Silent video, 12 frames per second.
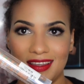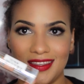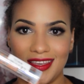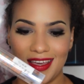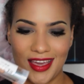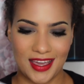
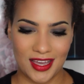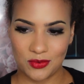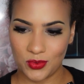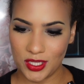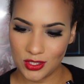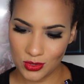Yeah, I can't
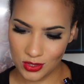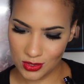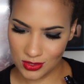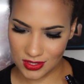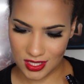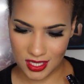wait to
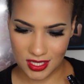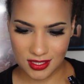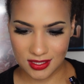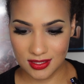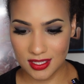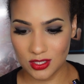use
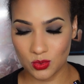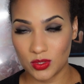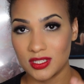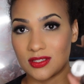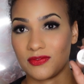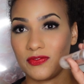this. This
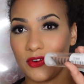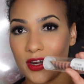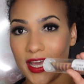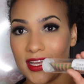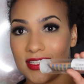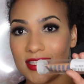was
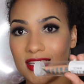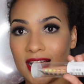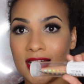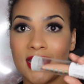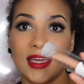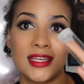
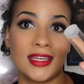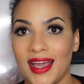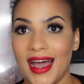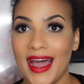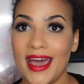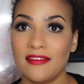$4.99.
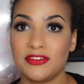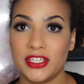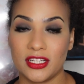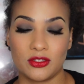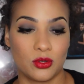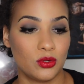I have
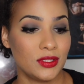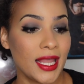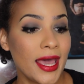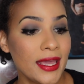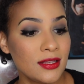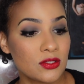checked
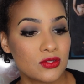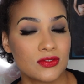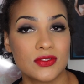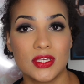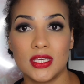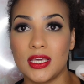online to
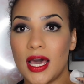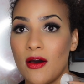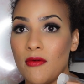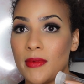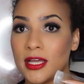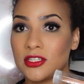see
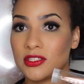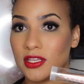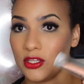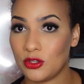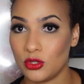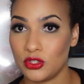how much they
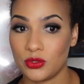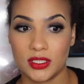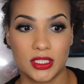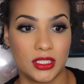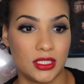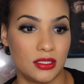
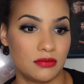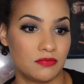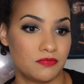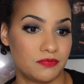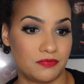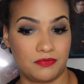usually
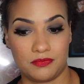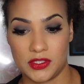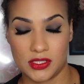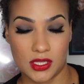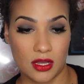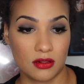
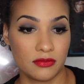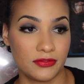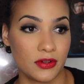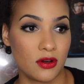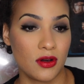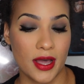sell
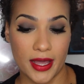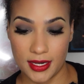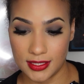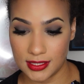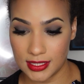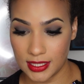for,
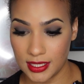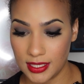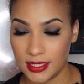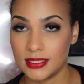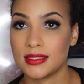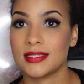and
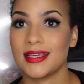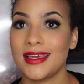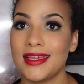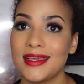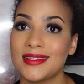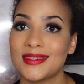it
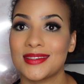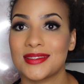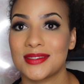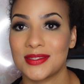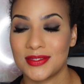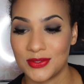
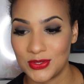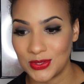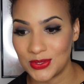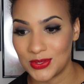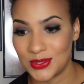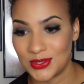is
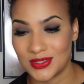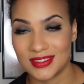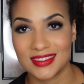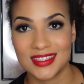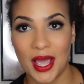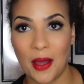
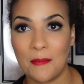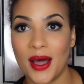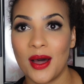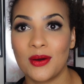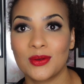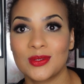
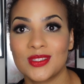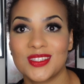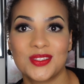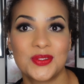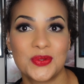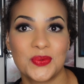
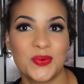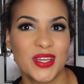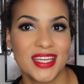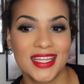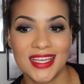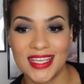about
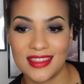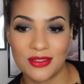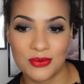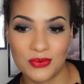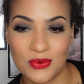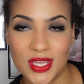
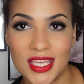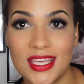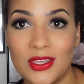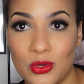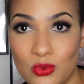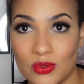
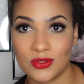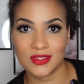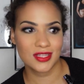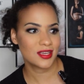23 euros.